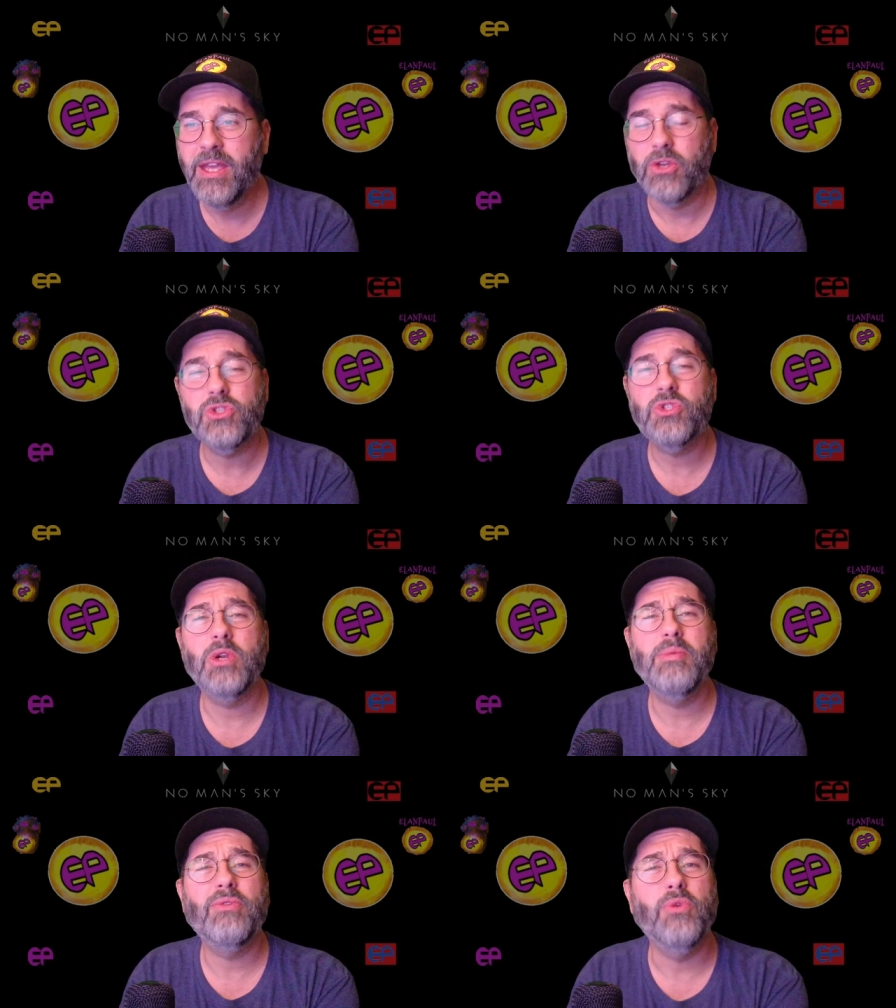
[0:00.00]
It'll start
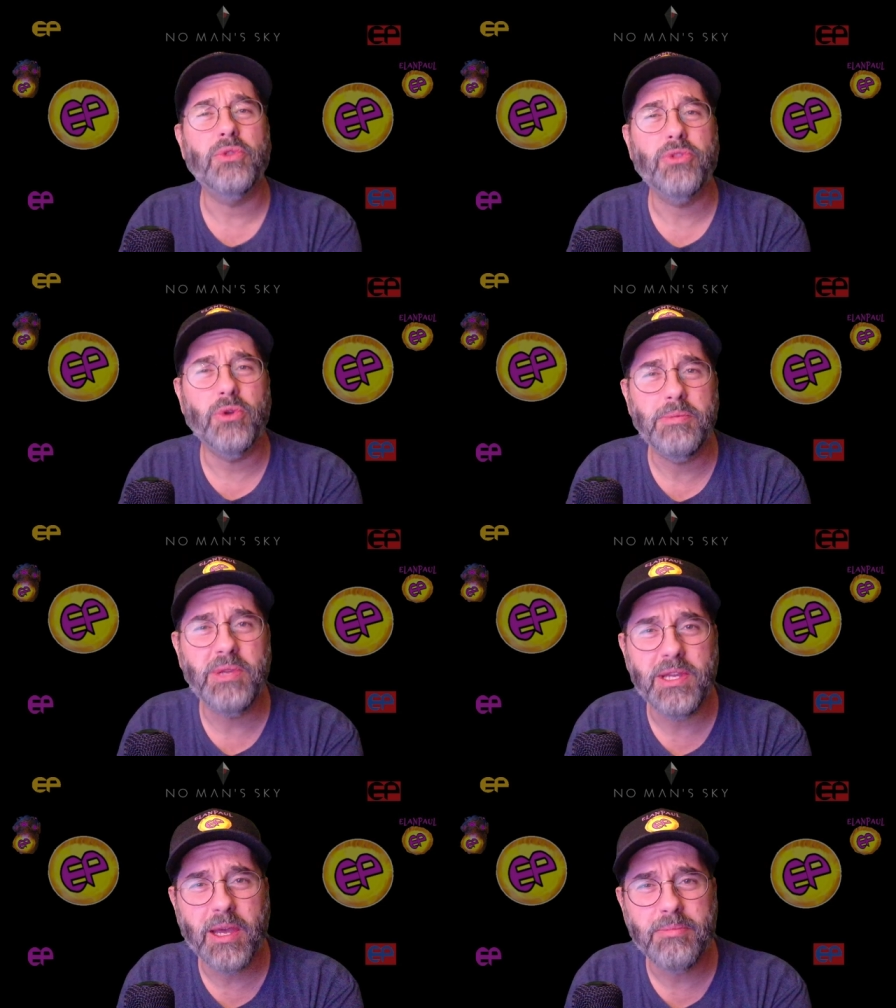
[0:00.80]
about 4:30
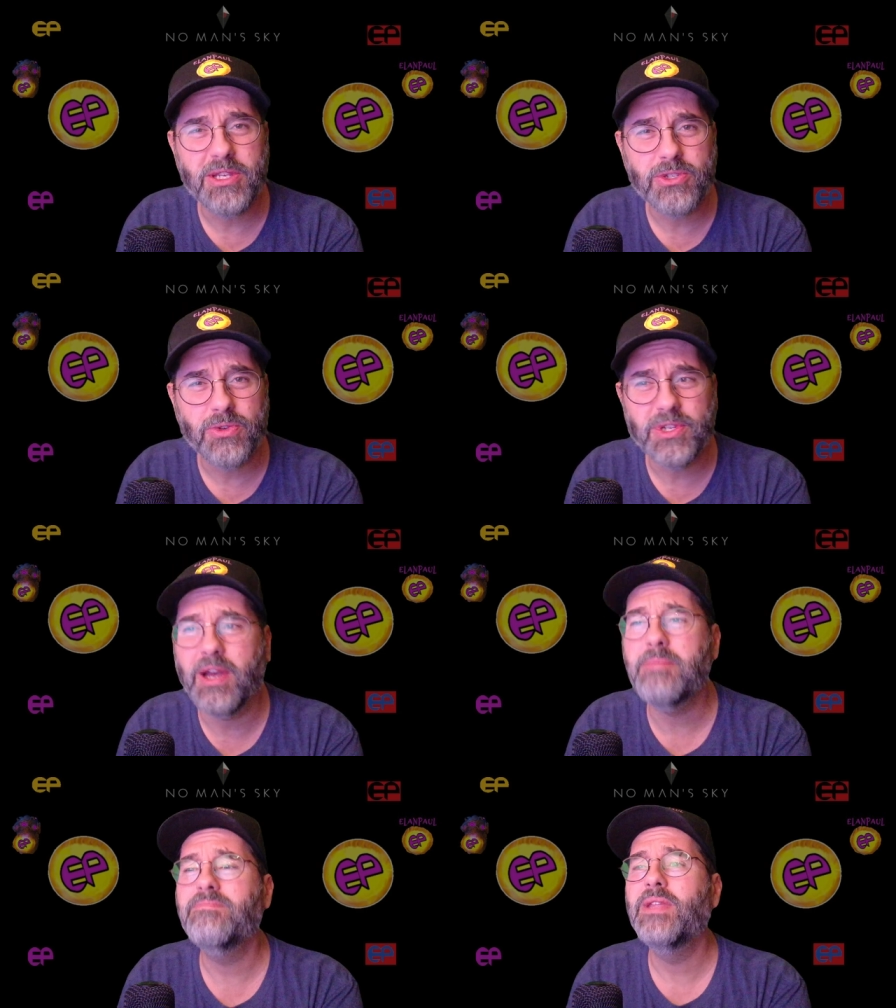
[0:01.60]
p.m. Eastern Time,